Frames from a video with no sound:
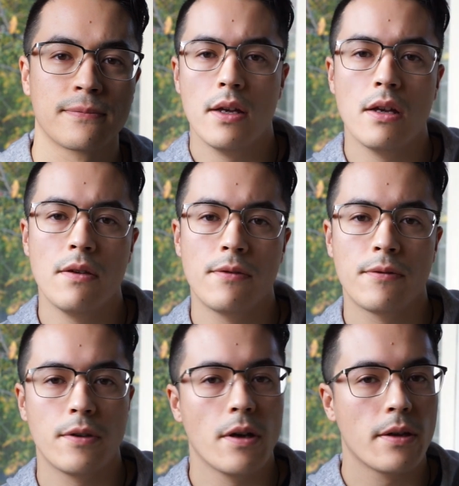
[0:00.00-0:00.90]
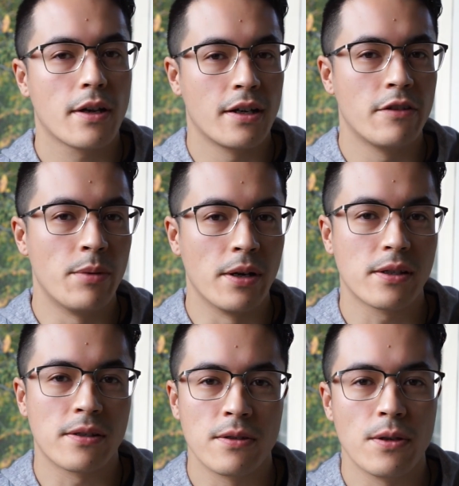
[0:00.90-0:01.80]
If you're the kind of
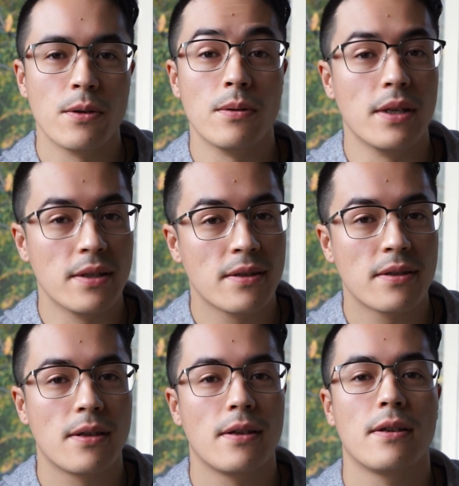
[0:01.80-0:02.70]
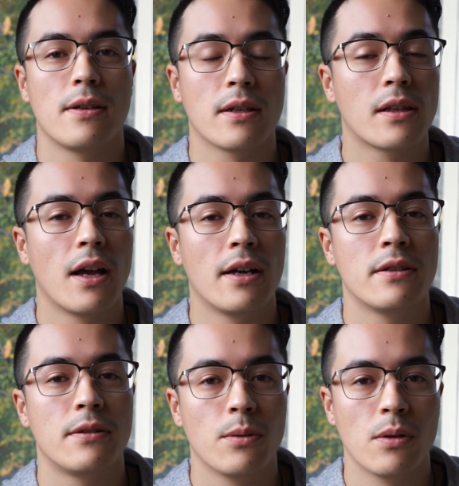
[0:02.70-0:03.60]
person who isn't
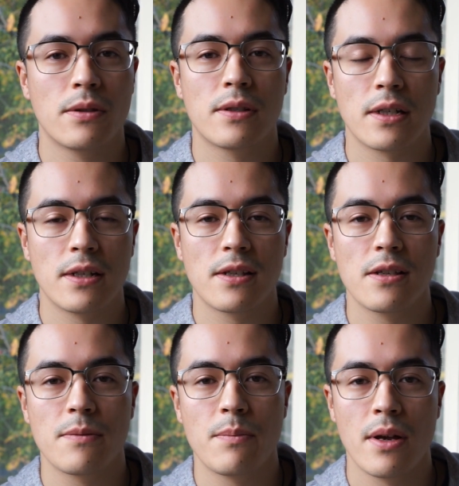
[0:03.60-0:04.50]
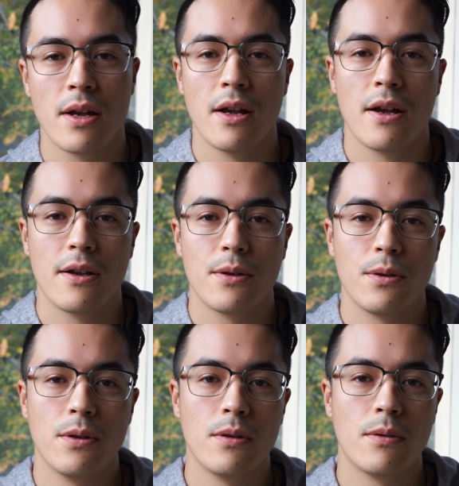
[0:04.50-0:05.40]
inclined towards cynicism,
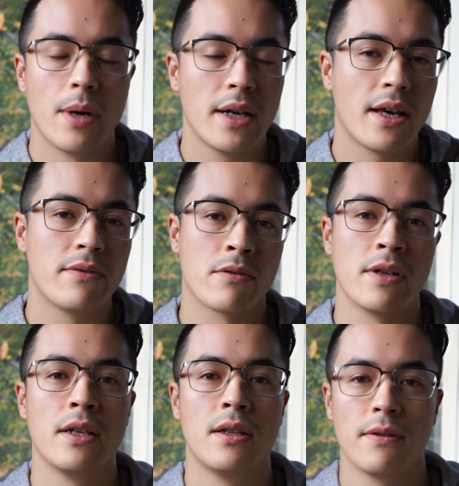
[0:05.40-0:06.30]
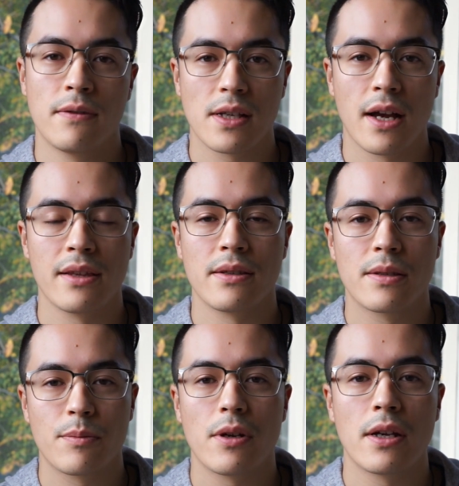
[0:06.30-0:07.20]
you might have a read of Silent
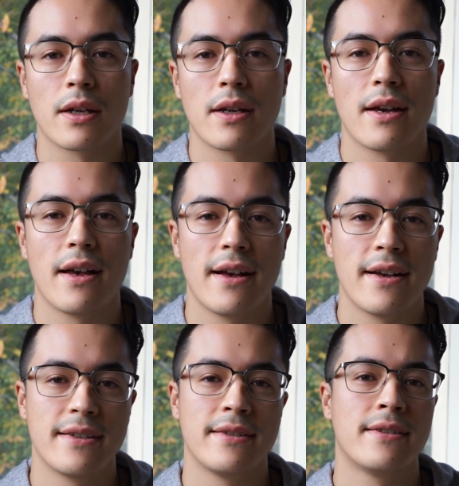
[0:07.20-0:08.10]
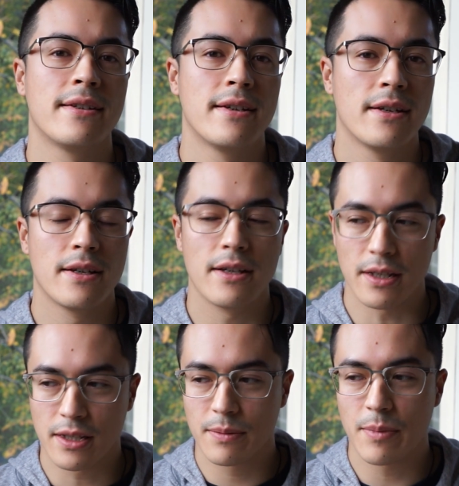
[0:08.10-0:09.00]
Spring and
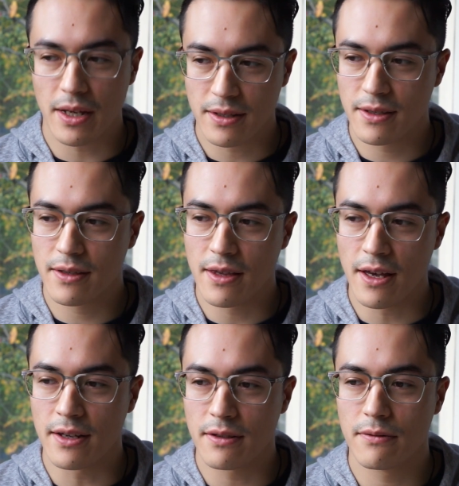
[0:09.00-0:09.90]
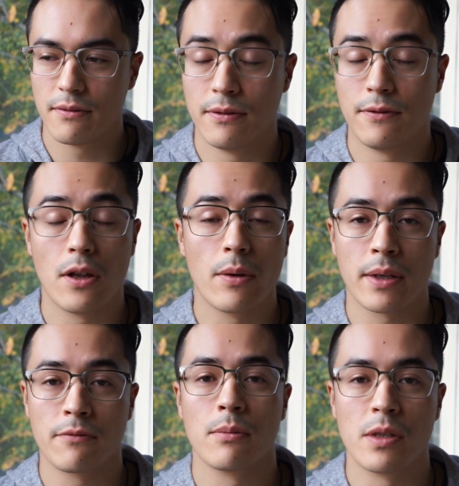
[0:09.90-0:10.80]
expect that
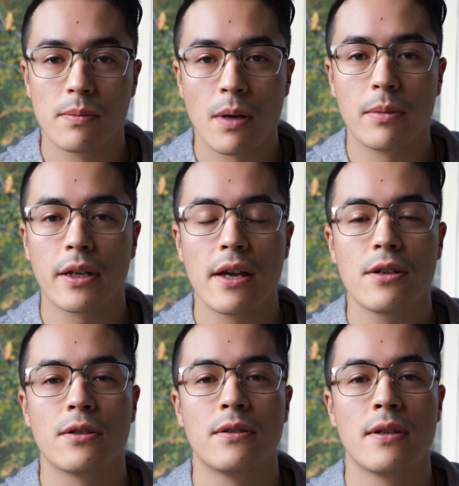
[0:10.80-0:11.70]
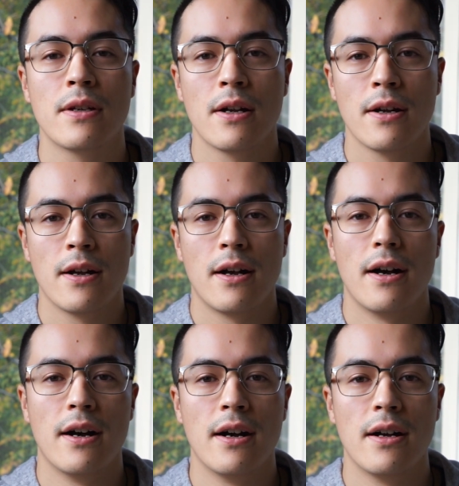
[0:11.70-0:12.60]
following from its publication,
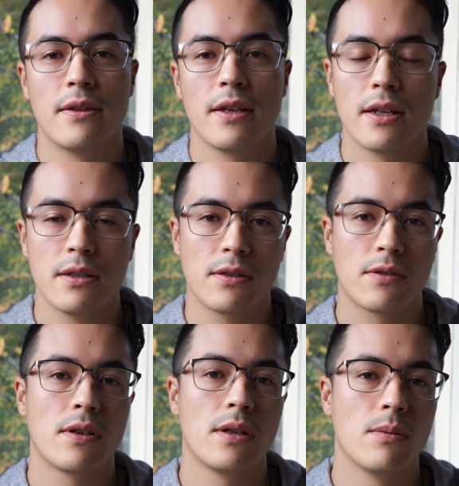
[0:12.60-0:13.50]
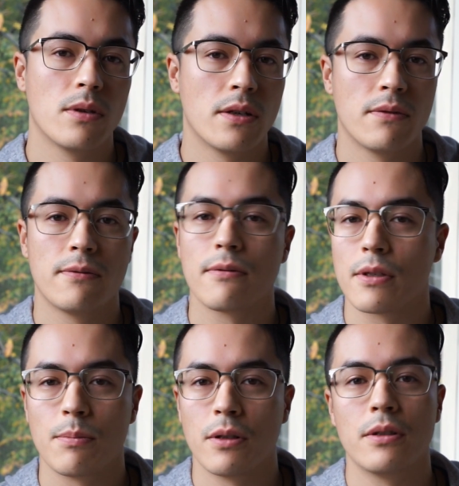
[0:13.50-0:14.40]
the industry would have
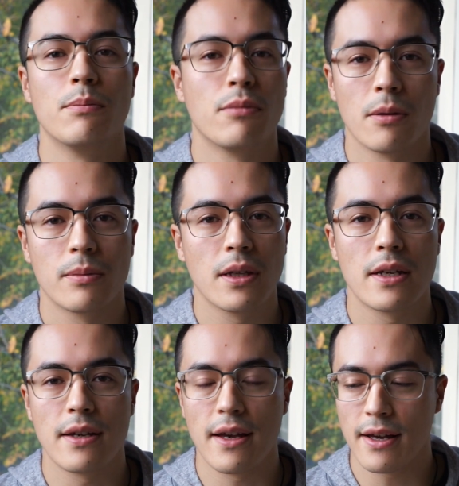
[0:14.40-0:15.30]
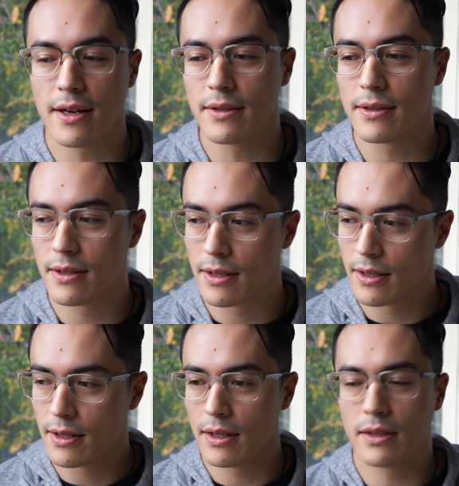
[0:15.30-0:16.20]
responded promptly and
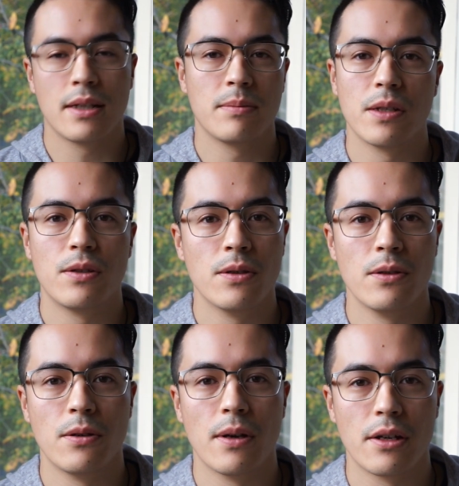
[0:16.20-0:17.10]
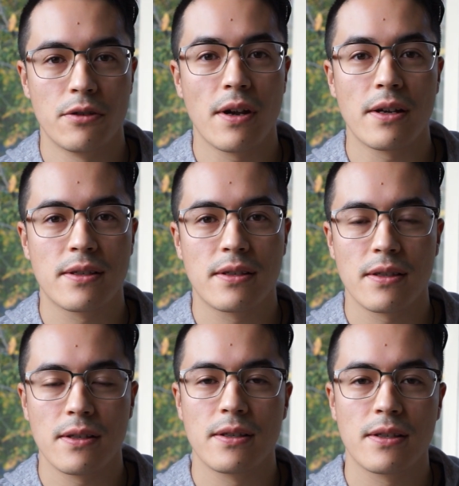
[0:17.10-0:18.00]
attempted to address
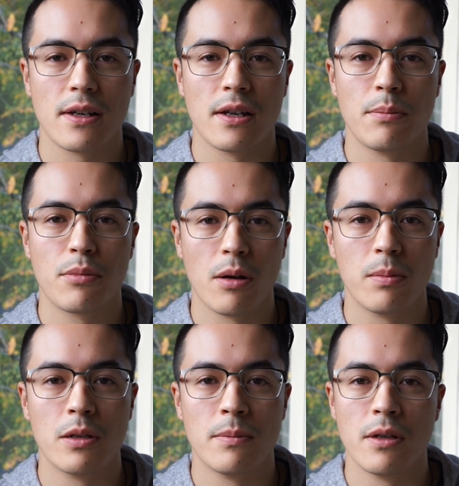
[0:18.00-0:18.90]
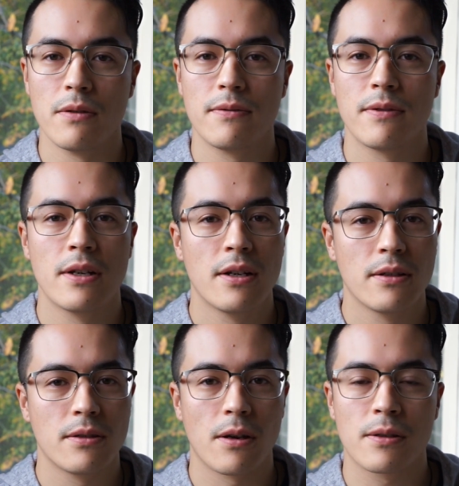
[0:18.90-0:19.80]
this problem of
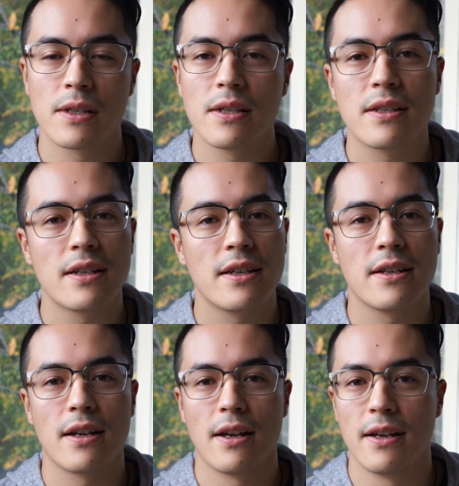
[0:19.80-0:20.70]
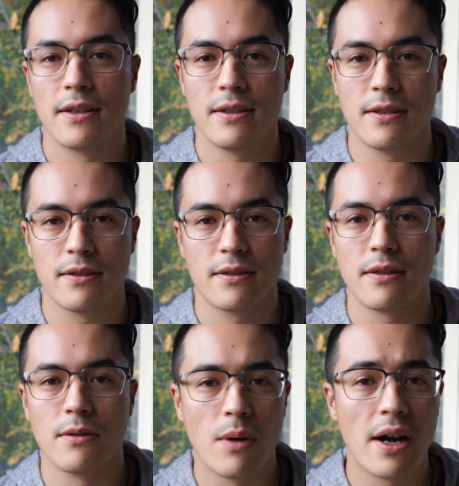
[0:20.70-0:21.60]
toxicity and
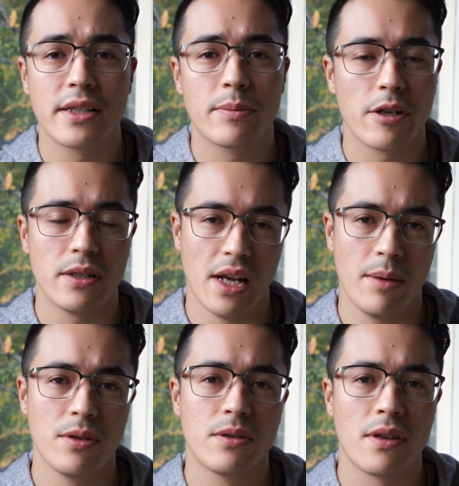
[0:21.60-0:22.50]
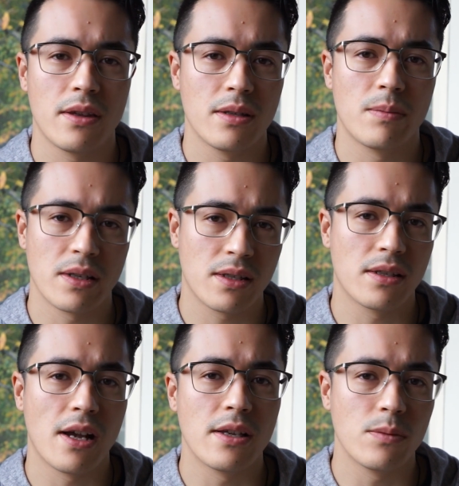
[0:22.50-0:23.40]
the widespread damage that these
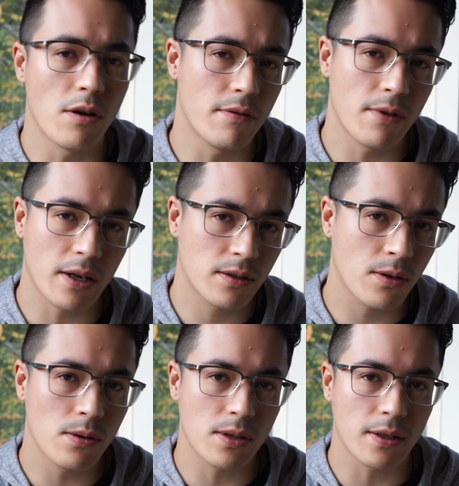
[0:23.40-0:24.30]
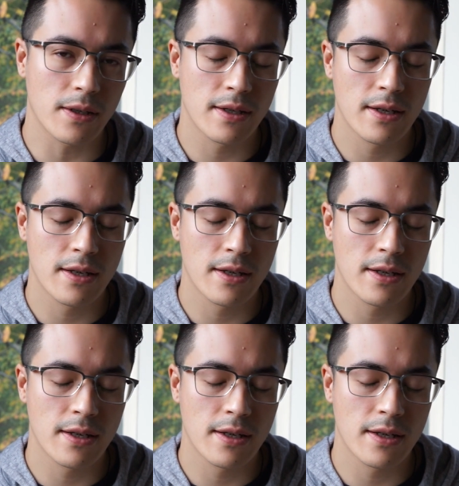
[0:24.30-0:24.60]
pesticides were in fact causing.